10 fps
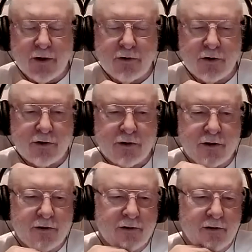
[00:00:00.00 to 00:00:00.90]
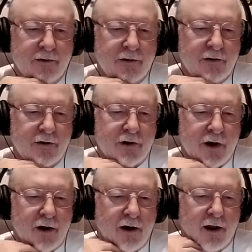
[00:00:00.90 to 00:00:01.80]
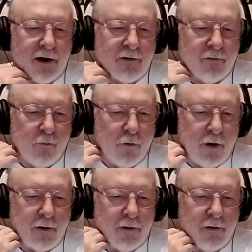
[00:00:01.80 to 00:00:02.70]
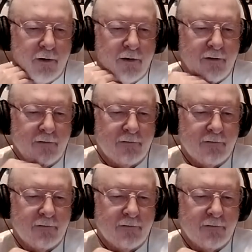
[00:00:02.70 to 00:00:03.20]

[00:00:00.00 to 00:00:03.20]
it's just sunlight and water and